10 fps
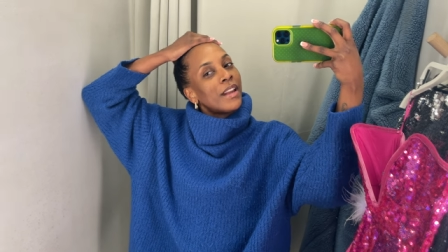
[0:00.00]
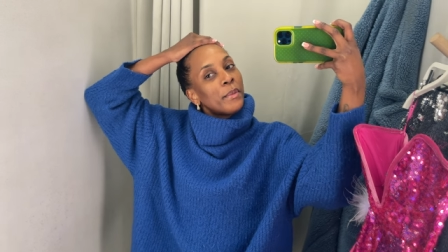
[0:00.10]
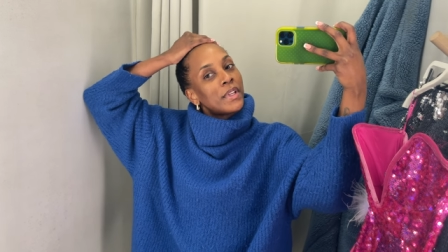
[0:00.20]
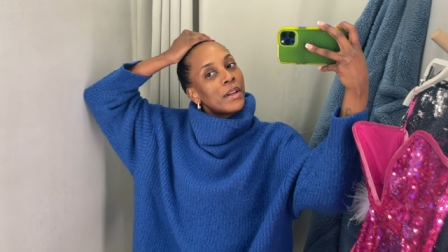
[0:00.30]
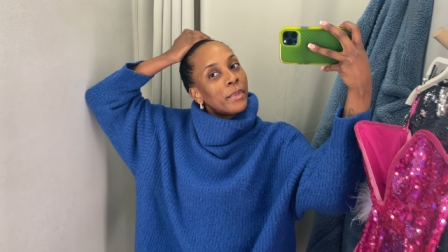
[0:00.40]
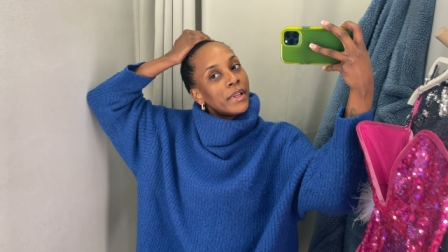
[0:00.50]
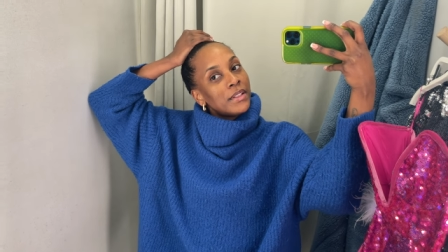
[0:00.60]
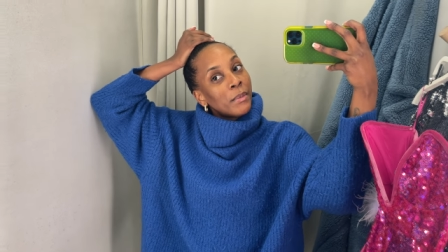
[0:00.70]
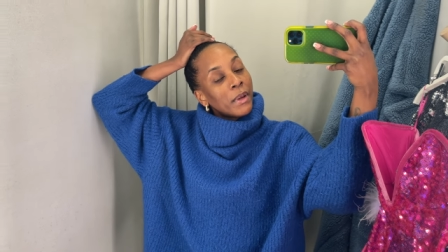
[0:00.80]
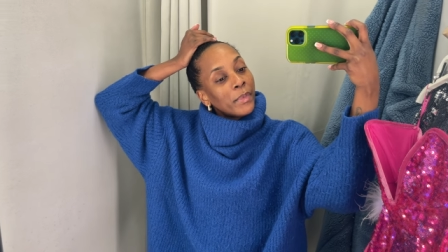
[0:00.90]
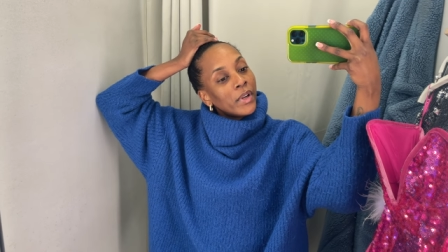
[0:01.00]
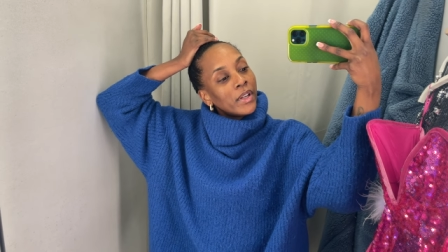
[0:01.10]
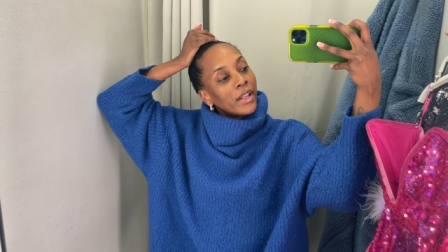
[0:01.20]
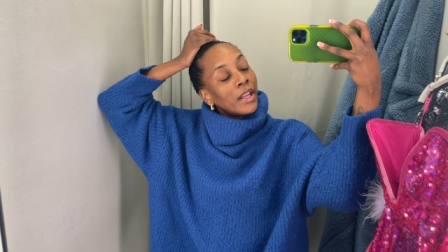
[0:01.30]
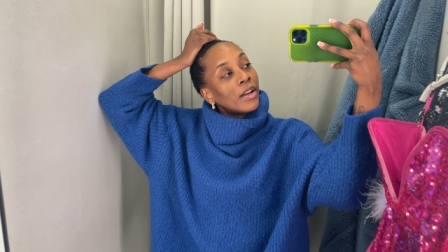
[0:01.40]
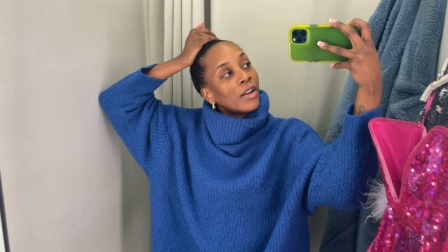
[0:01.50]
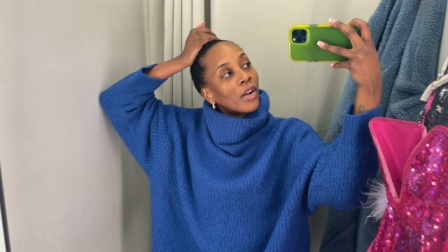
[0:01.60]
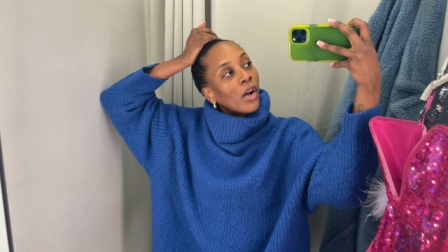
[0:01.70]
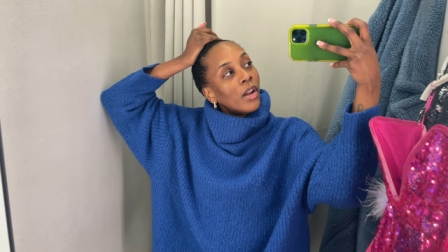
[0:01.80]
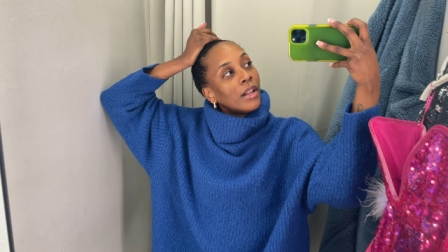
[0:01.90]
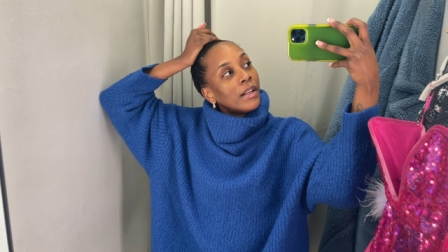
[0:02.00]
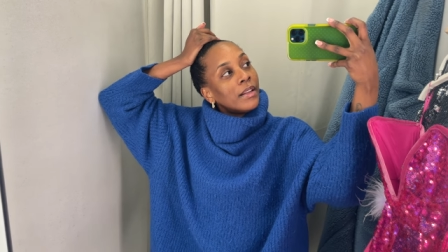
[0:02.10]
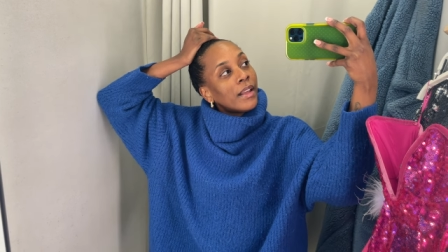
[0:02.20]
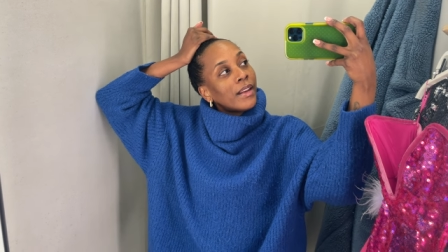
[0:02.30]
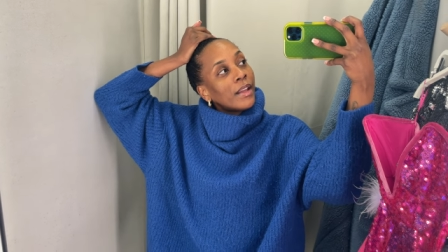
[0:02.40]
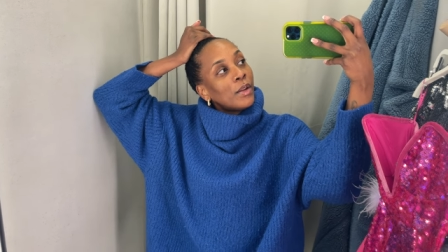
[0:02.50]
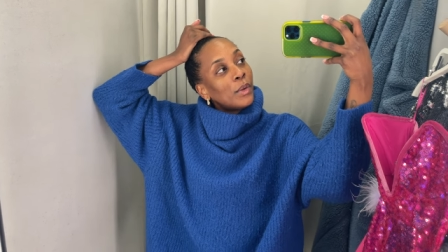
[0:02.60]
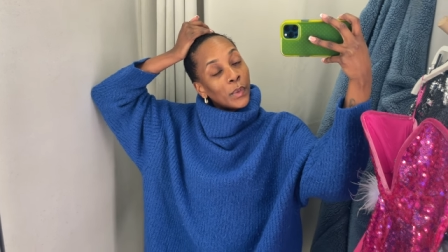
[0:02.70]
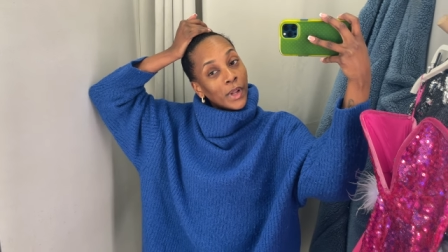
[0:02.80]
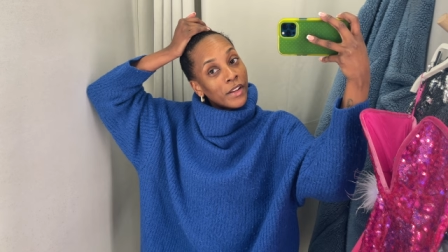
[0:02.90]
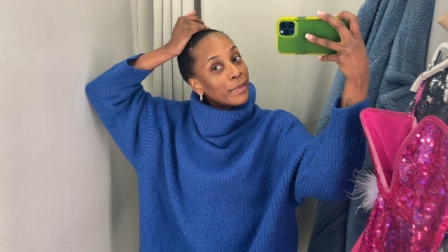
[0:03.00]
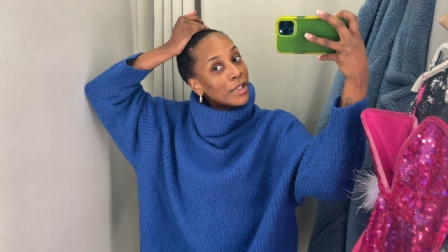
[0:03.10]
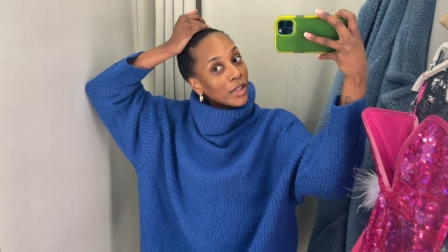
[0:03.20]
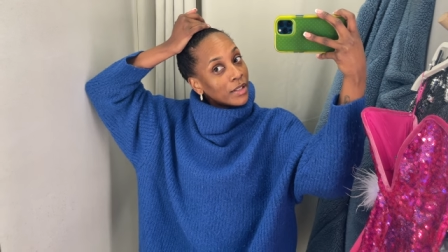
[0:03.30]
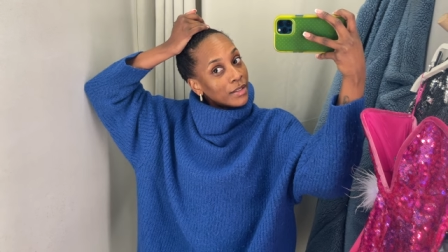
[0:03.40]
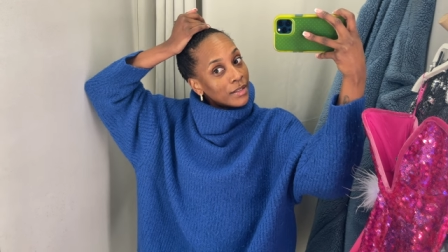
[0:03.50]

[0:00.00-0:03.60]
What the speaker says: Celebrating my birthday here in Holland, and I don't have my dress.